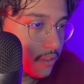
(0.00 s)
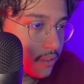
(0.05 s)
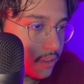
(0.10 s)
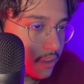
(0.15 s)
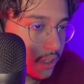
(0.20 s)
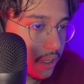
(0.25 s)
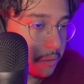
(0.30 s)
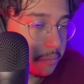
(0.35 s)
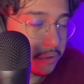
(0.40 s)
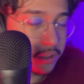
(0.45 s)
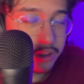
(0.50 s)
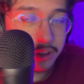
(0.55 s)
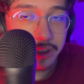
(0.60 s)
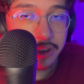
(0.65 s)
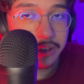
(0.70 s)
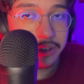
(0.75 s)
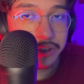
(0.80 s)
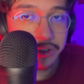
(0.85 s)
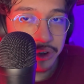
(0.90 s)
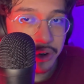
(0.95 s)
I mean, this
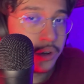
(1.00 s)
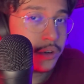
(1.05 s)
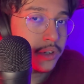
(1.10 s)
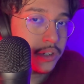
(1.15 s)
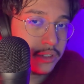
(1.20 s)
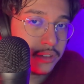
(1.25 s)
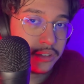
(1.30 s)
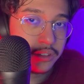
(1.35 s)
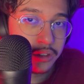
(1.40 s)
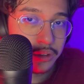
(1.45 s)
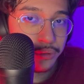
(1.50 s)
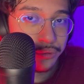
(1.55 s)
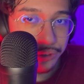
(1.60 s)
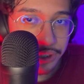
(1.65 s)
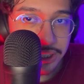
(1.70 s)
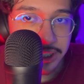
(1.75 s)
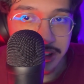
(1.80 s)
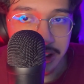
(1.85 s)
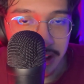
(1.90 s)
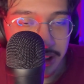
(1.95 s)
sure is
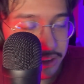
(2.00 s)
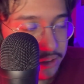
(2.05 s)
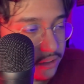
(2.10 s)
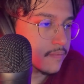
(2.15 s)
convenient.